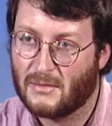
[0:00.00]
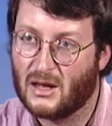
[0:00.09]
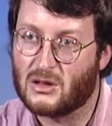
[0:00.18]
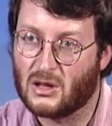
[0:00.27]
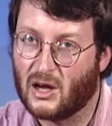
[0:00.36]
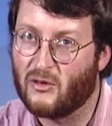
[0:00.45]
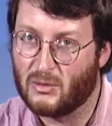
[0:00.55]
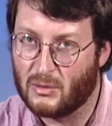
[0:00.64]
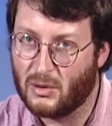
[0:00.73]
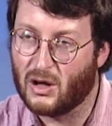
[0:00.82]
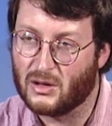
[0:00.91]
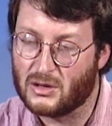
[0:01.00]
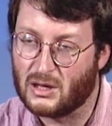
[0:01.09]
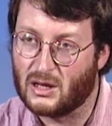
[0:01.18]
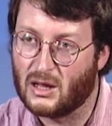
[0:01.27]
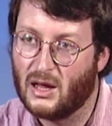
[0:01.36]
It's a government
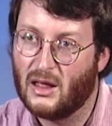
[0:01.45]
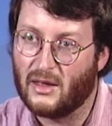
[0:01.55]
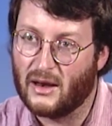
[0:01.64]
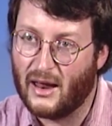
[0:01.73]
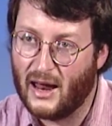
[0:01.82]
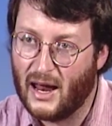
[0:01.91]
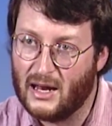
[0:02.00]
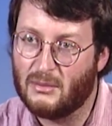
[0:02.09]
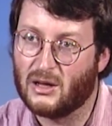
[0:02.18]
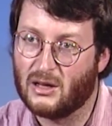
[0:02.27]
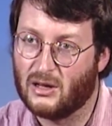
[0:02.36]
policy that anybody